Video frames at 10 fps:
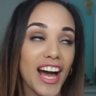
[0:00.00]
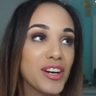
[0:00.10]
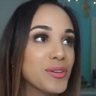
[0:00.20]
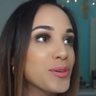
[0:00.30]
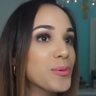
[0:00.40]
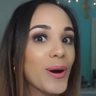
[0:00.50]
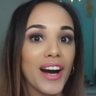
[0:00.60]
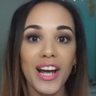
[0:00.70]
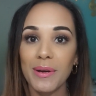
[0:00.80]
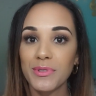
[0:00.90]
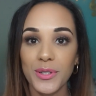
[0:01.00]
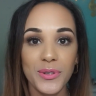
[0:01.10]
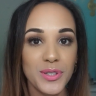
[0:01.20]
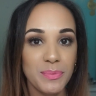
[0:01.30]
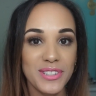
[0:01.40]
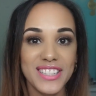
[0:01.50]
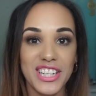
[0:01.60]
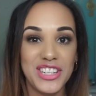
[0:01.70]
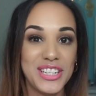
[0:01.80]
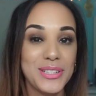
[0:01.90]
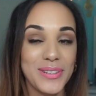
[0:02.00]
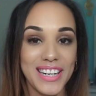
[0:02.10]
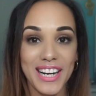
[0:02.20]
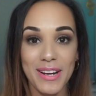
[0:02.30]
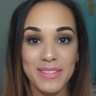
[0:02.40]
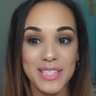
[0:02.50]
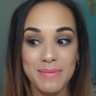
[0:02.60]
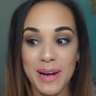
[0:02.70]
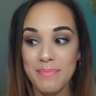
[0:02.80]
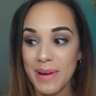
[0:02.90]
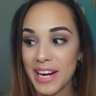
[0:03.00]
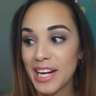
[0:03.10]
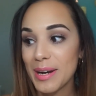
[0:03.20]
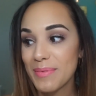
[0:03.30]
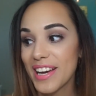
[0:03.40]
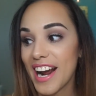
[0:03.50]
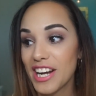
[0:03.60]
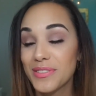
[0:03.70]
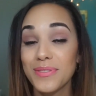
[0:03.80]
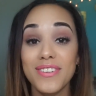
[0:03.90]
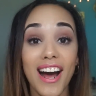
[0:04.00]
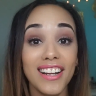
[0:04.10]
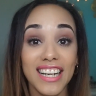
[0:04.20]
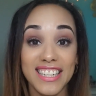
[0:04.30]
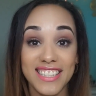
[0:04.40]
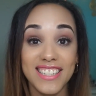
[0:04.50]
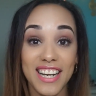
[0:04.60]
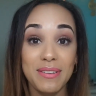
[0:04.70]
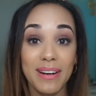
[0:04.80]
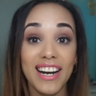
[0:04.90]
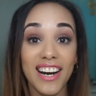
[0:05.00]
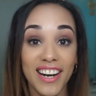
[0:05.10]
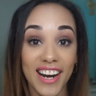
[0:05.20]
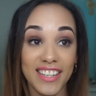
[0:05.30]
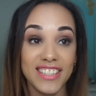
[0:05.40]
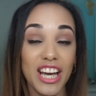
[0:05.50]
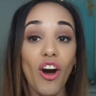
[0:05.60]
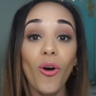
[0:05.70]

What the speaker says: I don't know why. I'm so superstitious when it comes to my makeup that I do not like to take my high-end.